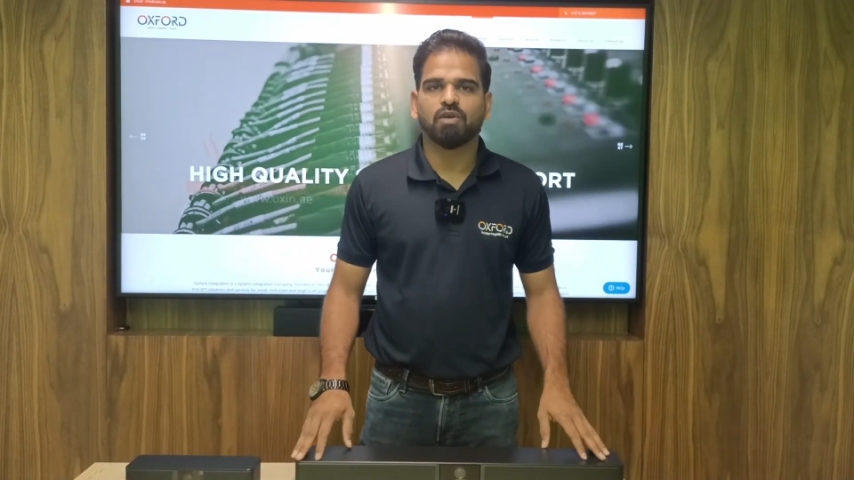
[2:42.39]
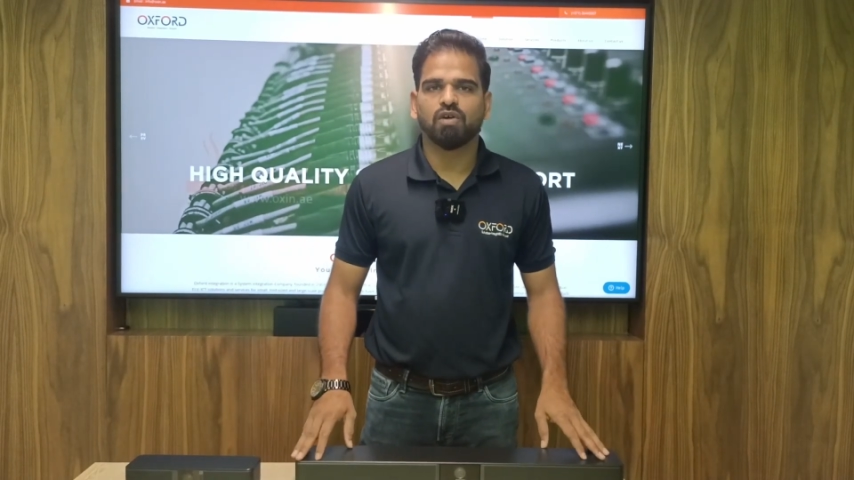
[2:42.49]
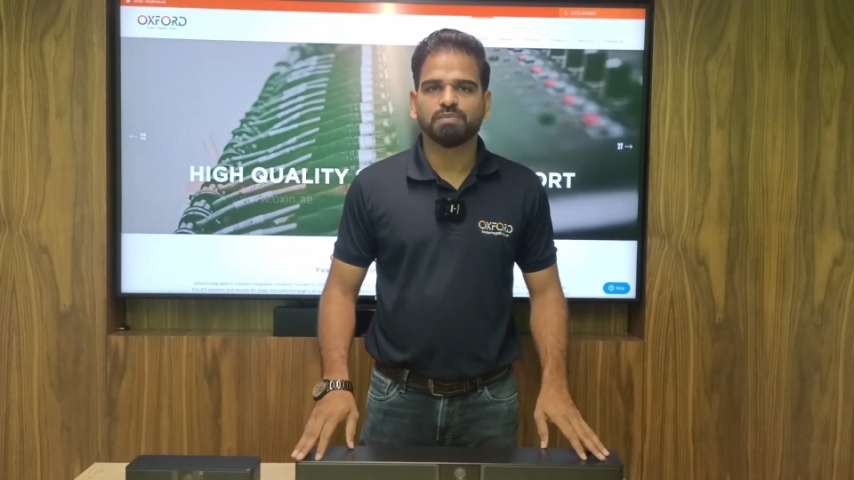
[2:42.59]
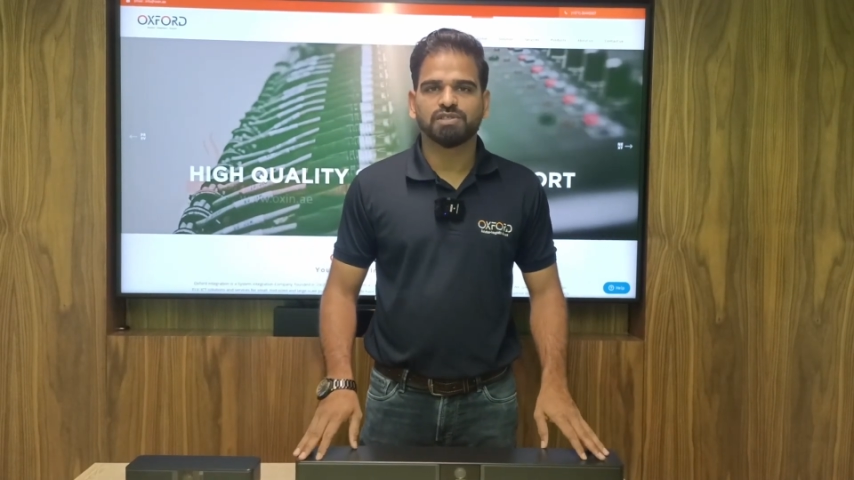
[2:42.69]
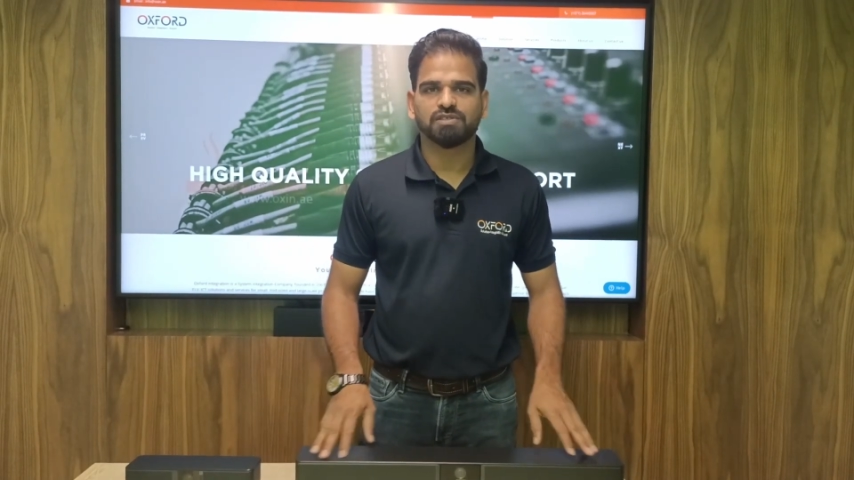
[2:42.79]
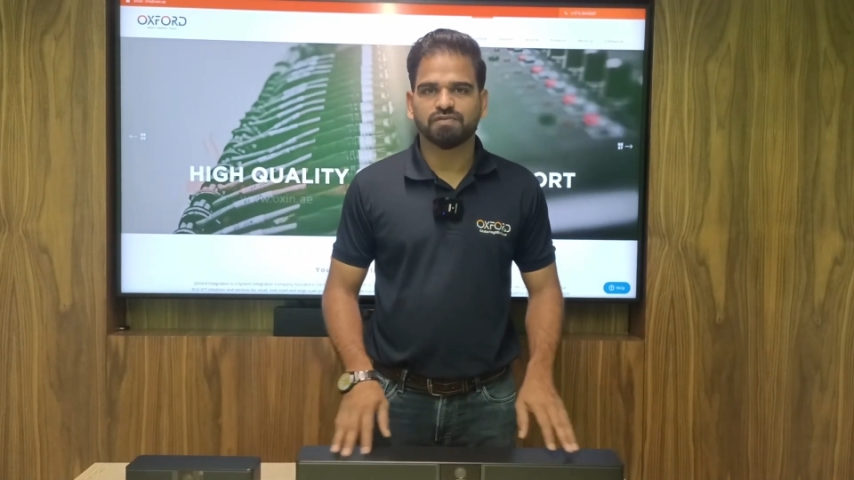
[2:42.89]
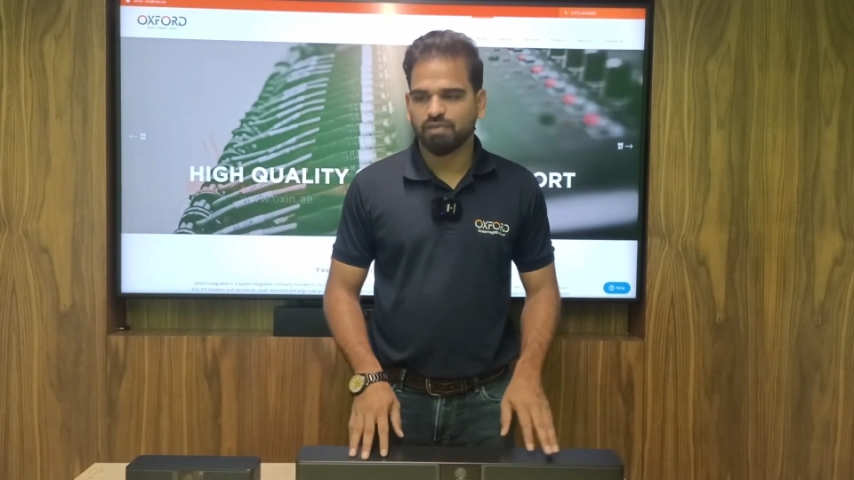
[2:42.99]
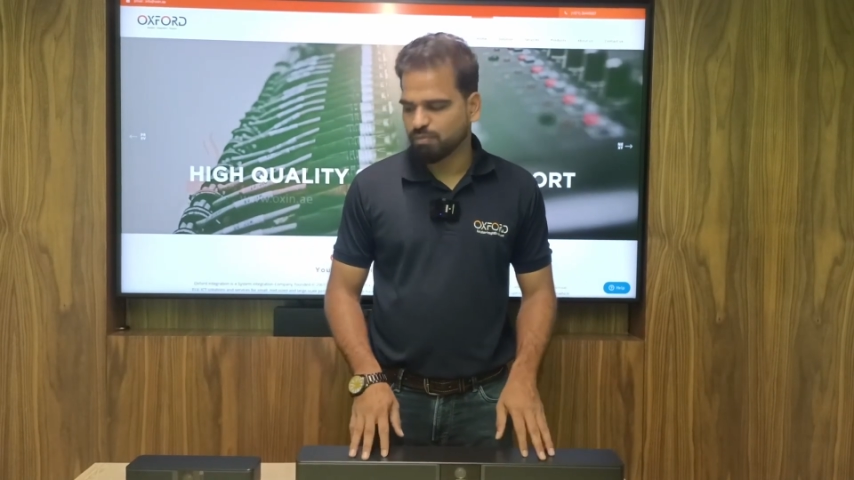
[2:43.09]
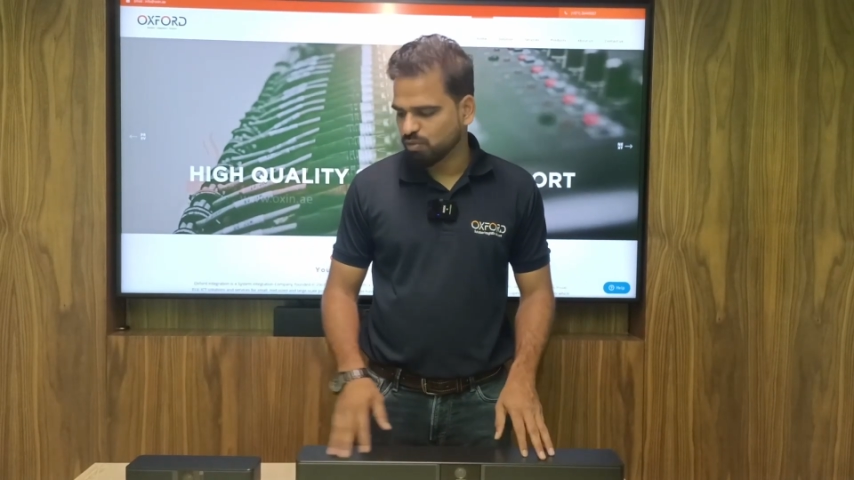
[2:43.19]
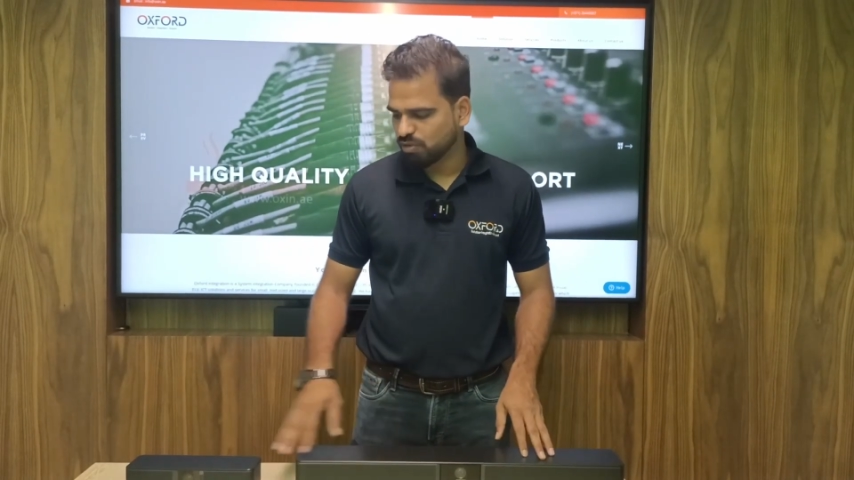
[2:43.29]
options for
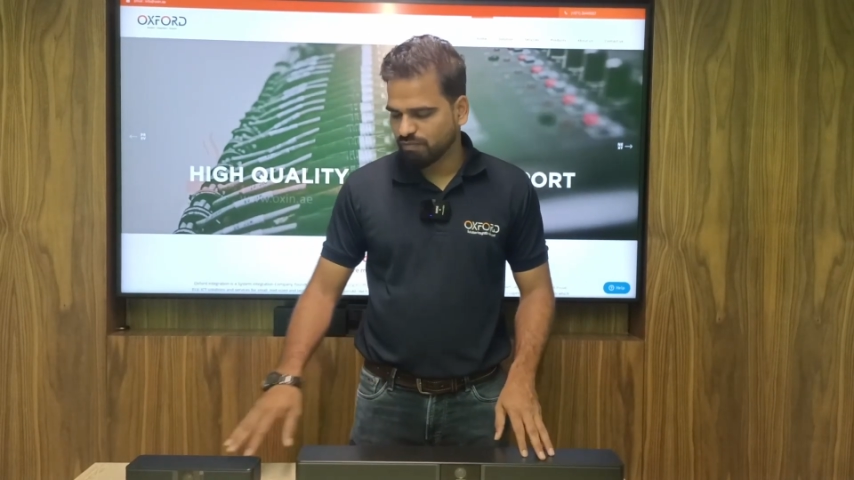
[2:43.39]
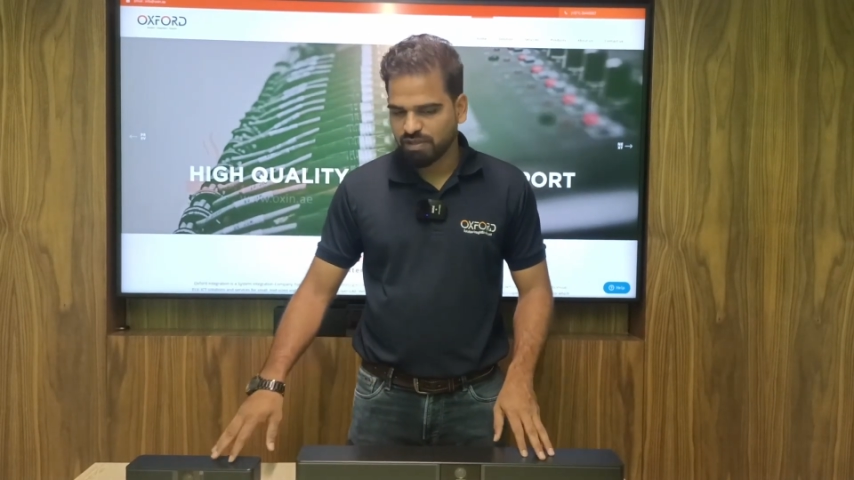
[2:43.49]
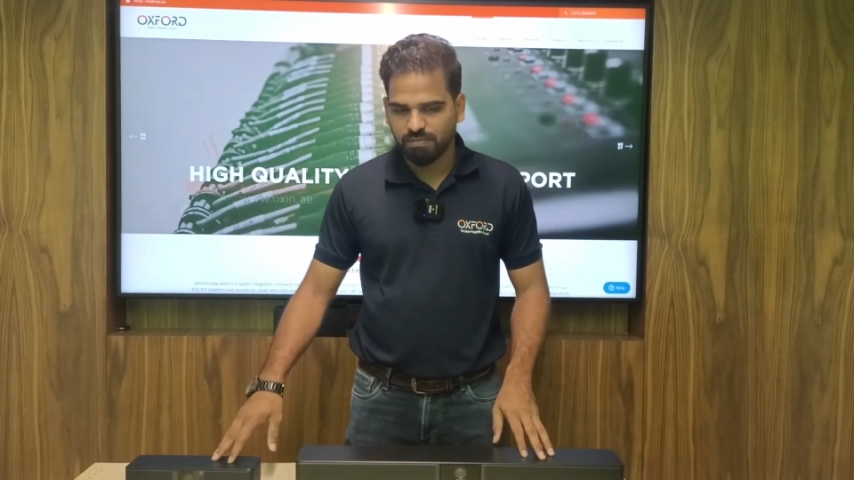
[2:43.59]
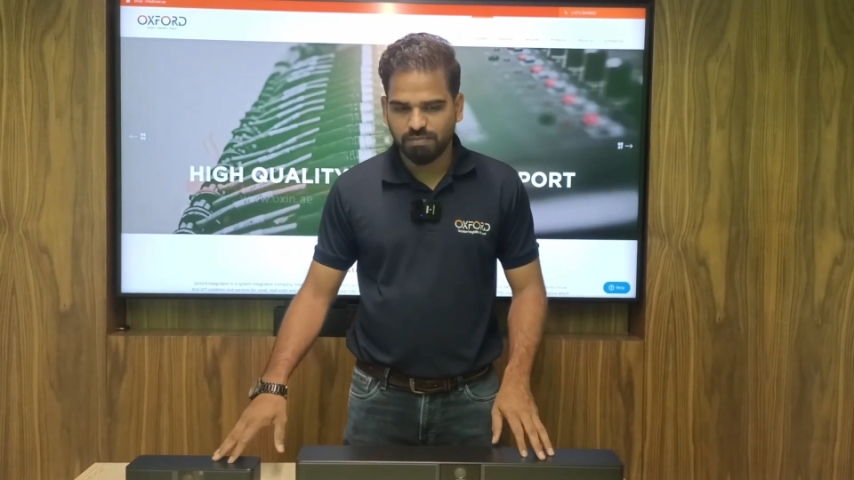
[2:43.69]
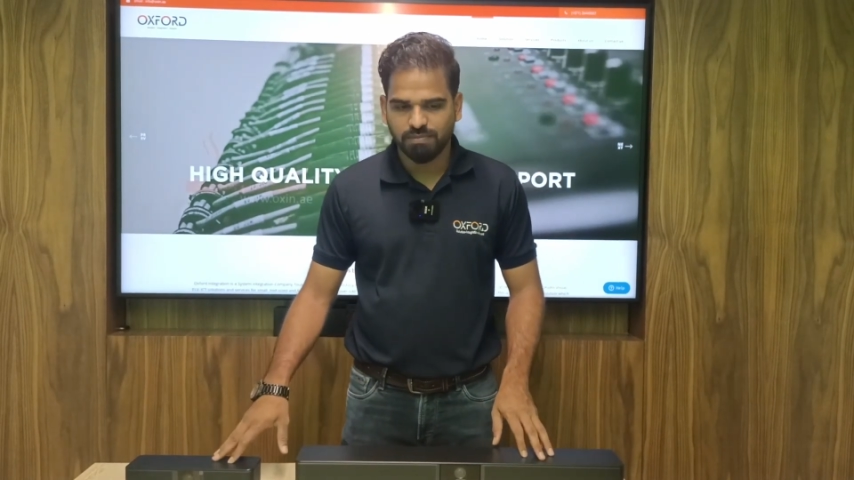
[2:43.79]
both of them,